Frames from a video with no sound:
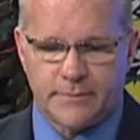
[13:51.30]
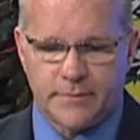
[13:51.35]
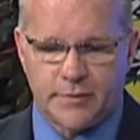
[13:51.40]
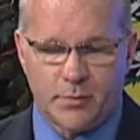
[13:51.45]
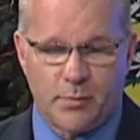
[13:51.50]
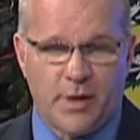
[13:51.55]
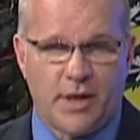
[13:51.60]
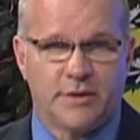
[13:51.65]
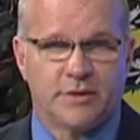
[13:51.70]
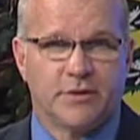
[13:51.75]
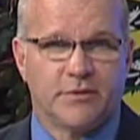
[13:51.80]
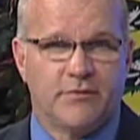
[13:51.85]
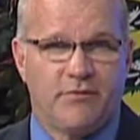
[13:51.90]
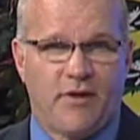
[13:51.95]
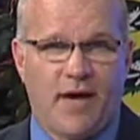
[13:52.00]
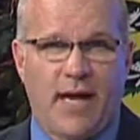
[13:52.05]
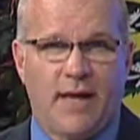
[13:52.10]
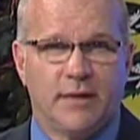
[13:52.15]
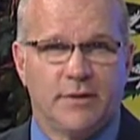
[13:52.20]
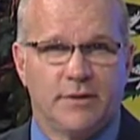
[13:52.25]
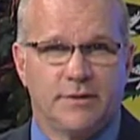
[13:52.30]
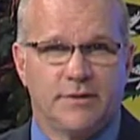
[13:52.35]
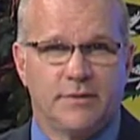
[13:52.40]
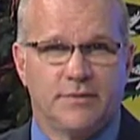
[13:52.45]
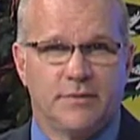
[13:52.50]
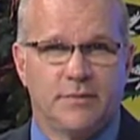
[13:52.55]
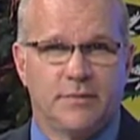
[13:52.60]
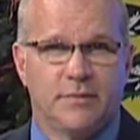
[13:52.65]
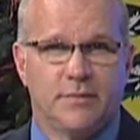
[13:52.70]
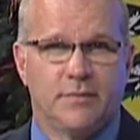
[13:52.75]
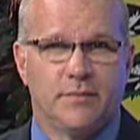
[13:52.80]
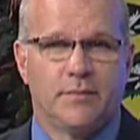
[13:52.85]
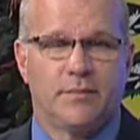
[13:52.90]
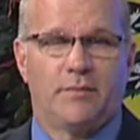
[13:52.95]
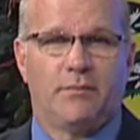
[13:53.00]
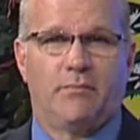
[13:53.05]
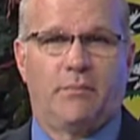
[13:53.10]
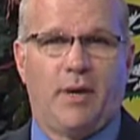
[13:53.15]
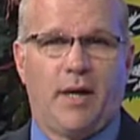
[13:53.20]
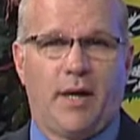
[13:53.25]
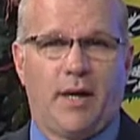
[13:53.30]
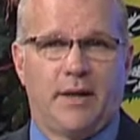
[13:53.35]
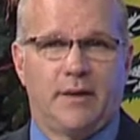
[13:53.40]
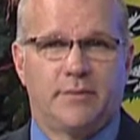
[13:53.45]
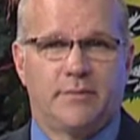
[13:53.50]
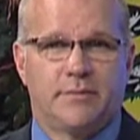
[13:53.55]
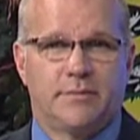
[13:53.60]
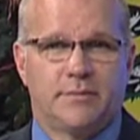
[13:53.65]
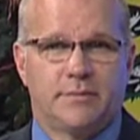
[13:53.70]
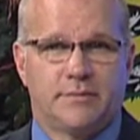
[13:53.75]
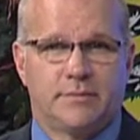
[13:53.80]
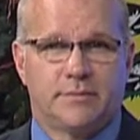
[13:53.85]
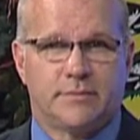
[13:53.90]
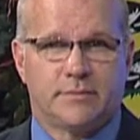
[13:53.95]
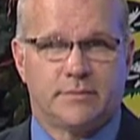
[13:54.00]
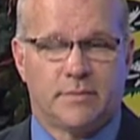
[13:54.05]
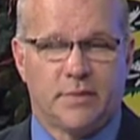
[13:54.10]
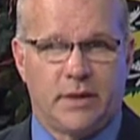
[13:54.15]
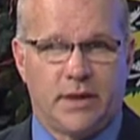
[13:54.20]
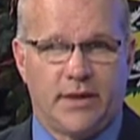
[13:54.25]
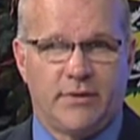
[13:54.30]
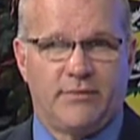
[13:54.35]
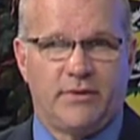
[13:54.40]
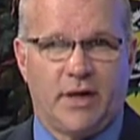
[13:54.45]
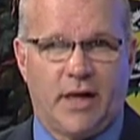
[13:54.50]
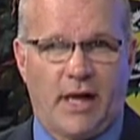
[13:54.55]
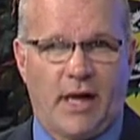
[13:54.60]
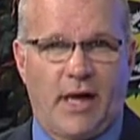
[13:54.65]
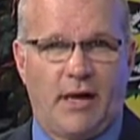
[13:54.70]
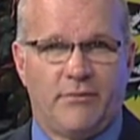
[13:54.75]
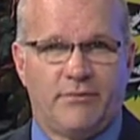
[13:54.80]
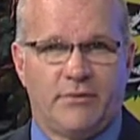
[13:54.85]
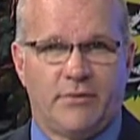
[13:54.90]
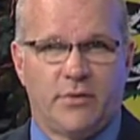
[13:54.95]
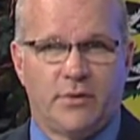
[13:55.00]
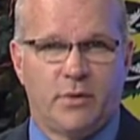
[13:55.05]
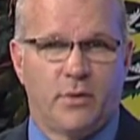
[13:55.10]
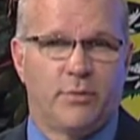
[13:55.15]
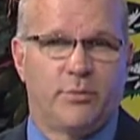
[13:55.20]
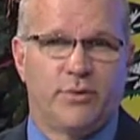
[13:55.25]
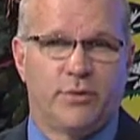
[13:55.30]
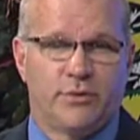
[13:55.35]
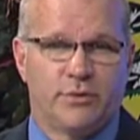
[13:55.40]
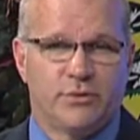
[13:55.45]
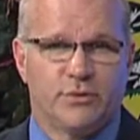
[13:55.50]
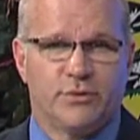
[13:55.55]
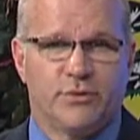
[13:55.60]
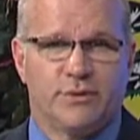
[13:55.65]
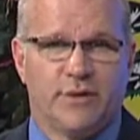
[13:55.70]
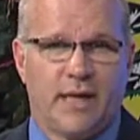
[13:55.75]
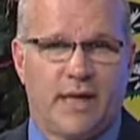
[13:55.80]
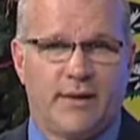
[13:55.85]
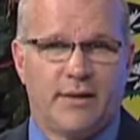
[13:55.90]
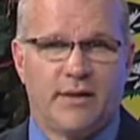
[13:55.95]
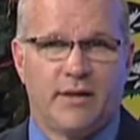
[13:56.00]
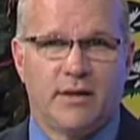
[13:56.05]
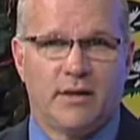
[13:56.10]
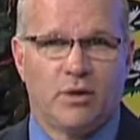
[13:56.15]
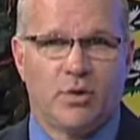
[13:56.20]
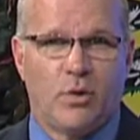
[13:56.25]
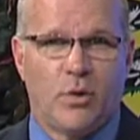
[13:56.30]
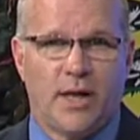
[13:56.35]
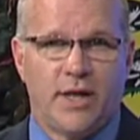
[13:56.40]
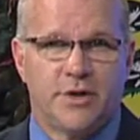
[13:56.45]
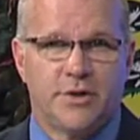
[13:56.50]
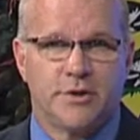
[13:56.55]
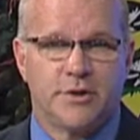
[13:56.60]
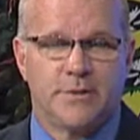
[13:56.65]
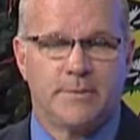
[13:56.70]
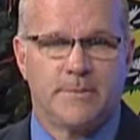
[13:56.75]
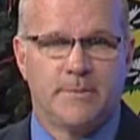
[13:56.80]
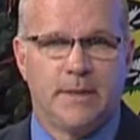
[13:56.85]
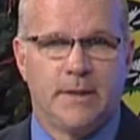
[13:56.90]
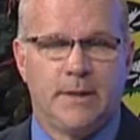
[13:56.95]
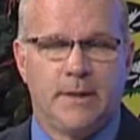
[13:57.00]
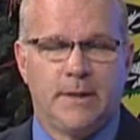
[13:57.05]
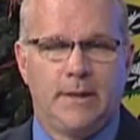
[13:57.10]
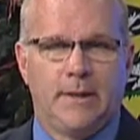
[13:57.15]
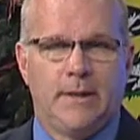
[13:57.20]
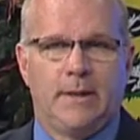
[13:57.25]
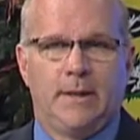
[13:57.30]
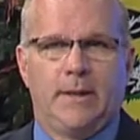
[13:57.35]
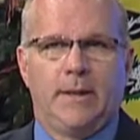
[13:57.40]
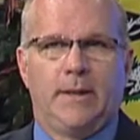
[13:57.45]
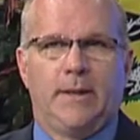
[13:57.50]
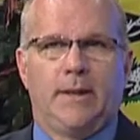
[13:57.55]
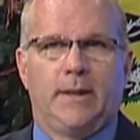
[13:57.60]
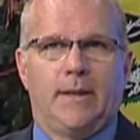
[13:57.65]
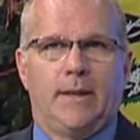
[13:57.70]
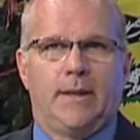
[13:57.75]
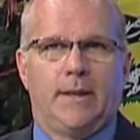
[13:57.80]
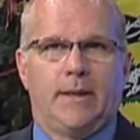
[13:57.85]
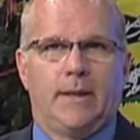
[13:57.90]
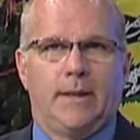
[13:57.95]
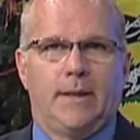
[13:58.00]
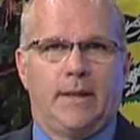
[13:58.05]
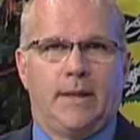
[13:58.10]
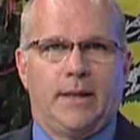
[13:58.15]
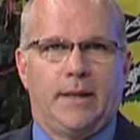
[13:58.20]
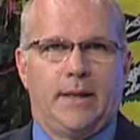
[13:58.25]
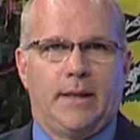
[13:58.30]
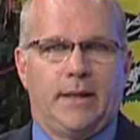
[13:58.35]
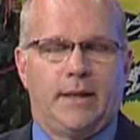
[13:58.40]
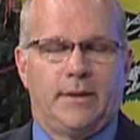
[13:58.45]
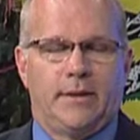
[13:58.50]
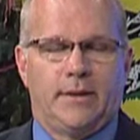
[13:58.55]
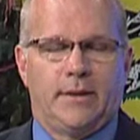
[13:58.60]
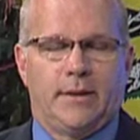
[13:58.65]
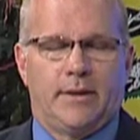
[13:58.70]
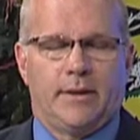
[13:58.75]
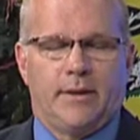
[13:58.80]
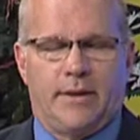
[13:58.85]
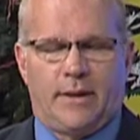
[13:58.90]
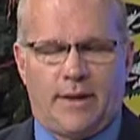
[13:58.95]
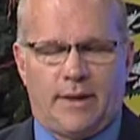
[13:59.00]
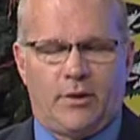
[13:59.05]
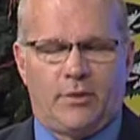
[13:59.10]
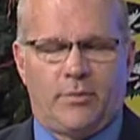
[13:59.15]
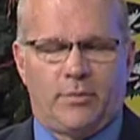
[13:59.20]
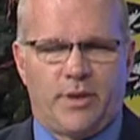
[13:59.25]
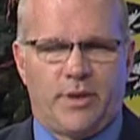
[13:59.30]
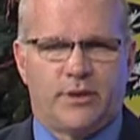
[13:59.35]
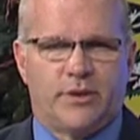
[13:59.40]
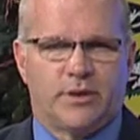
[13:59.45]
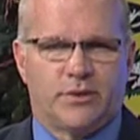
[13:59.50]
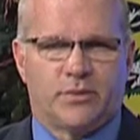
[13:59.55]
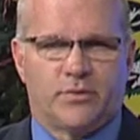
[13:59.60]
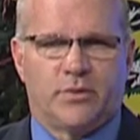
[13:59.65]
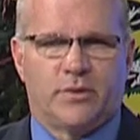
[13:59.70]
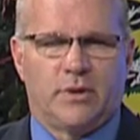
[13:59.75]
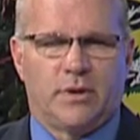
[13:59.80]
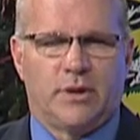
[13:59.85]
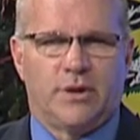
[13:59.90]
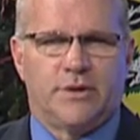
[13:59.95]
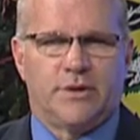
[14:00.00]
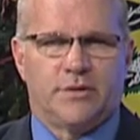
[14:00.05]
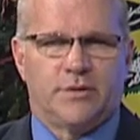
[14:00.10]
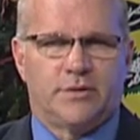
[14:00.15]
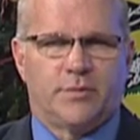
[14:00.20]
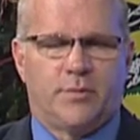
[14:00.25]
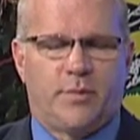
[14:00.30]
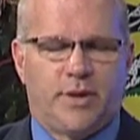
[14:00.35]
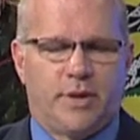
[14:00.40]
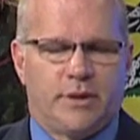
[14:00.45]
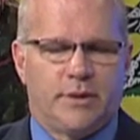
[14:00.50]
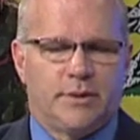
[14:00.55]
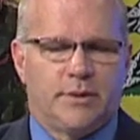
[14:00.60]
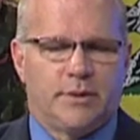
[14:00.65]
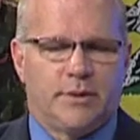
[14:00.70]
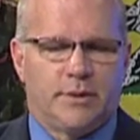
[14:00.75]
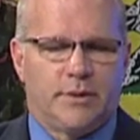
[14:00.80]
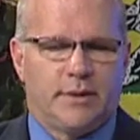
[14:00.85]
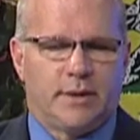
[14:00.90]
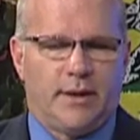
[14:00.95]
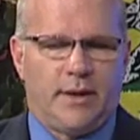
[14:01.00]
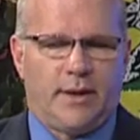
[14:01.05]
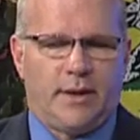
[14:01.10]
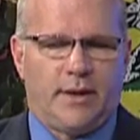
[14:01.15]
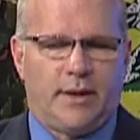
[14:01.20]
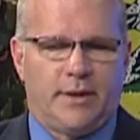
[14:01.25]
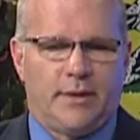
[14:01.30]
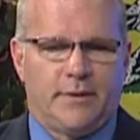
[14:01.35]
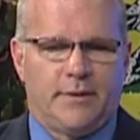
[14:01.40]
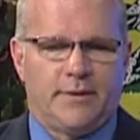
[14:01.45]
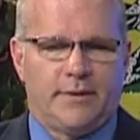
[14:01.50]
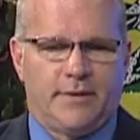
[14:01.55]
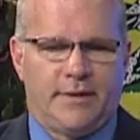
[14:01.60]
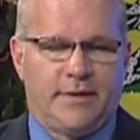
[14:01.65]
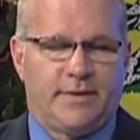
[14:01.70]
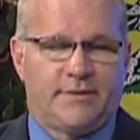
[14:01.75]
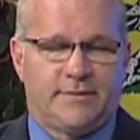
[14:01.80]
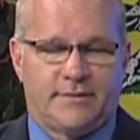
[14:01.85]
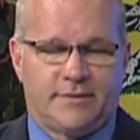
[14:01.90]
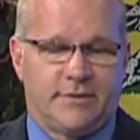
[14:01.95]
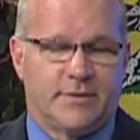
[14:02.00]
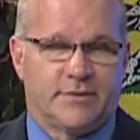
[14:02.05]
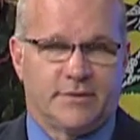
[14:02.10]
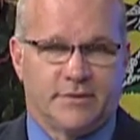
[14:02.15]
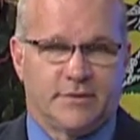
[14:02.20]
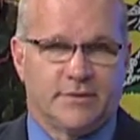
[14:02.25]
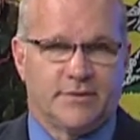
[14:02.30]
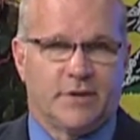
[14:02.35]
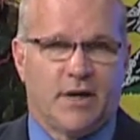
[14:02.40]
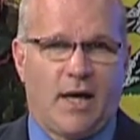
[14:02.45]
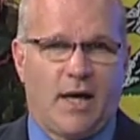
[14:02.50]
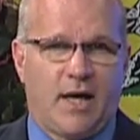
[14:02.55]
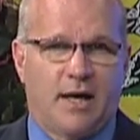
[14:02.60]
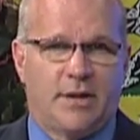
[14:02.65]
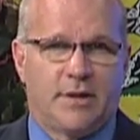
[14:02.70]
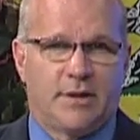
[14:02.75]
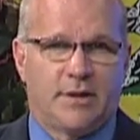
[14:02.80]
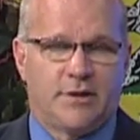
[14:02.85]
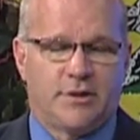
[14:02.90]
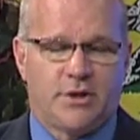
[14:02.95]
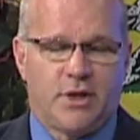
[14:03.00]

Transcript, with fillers: domestic violence by leaving half of the abusers out of the equation. And, and I don't mean just religions, but uh, it's just society in